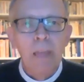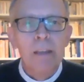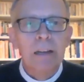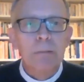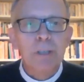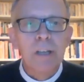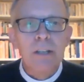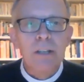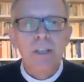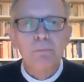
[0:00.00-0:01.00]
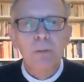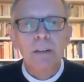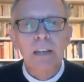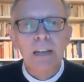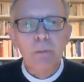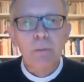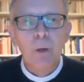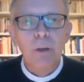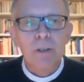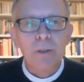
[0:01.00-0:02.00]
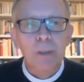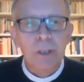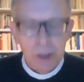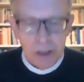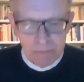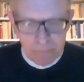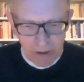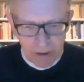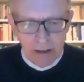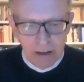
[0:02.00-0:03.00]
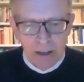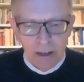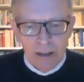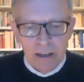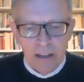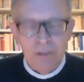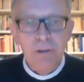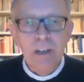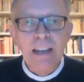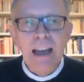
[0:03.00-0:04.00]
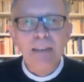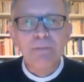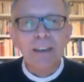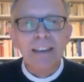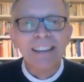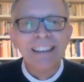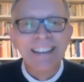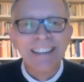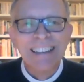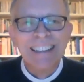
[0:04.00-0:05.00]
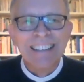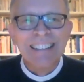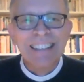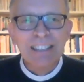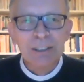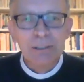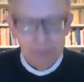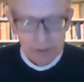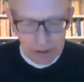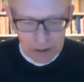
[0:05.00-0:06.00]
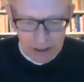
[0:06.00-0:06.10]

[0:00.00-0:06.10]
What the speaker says: Upstairs somewhere I have a box which is really heavy, sitting on the floor,